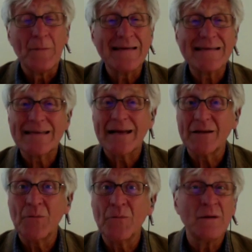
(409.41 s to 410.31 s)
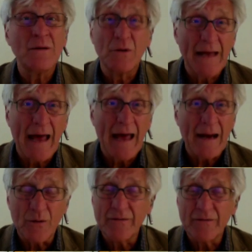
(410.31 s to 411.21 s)
based on the minimal
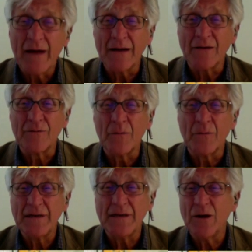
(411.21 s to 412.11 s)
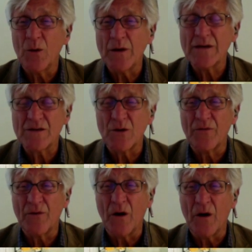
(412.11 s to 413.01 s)
data we've gotten from DOE
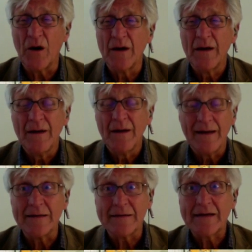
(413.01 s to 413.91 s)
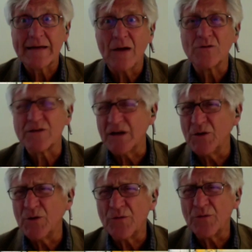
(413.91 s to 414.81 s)
so far, and it's couched in
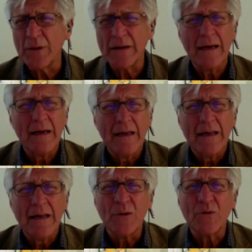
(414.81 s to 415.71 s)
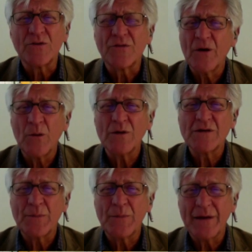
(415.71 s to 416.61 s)
nukespeak, it's
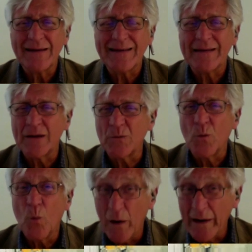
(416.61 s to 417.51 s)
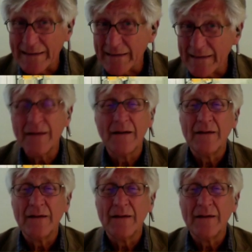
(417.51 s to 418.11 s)
Fairewind's opinion that one,